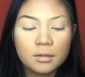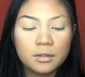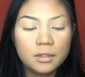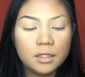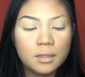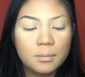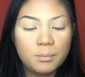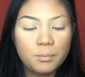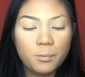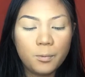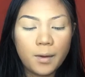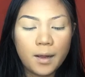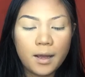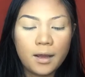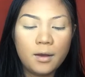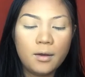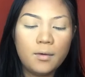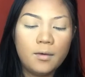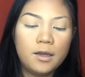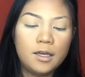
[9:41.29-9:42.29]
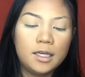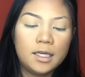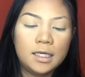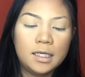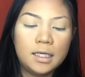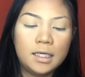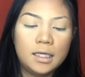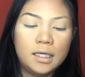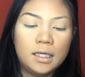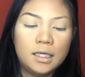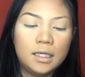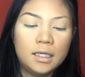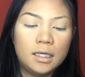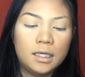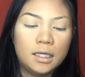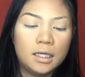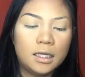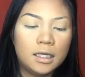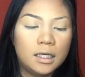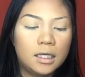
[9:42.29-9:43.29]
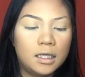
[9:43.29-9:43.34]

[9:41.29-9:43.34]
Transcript: dip brow in